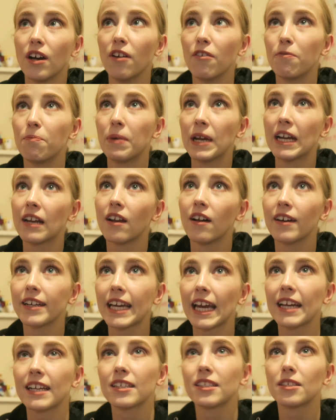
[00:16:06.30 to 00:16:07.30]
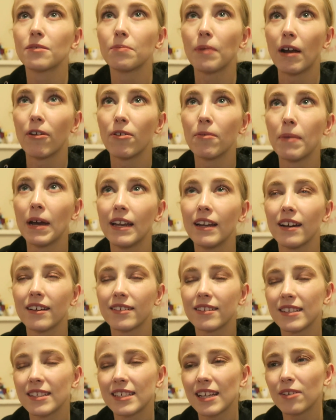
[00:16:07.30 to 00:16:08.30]
have been like I've
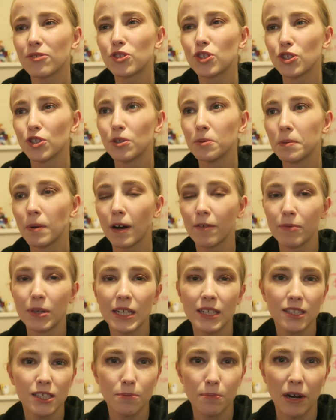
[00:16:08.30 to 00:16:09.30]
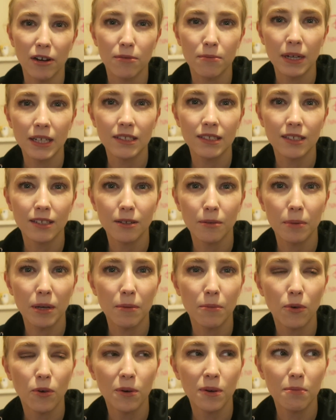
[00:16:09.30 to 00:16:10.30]
been experimenting a
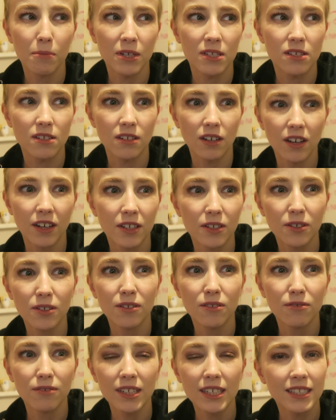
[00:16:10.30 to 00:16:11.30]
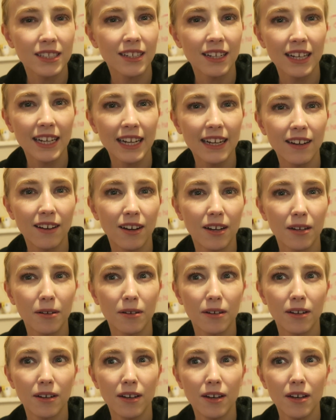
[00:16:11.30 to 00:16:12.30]
bit more with my style recently, like
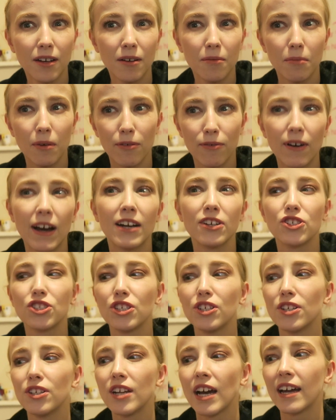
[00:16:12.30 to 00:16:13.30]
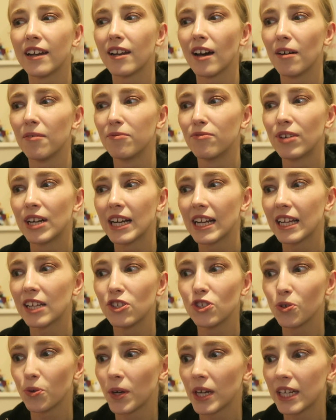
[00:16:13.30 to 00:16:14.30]
my fashion, and I'm really
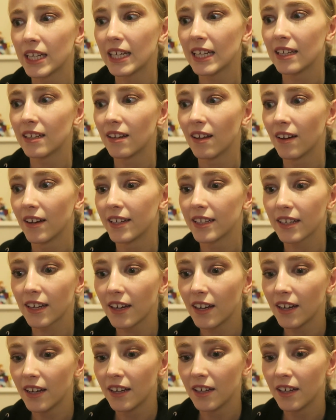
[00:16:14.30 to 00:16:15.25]
enjoying it and like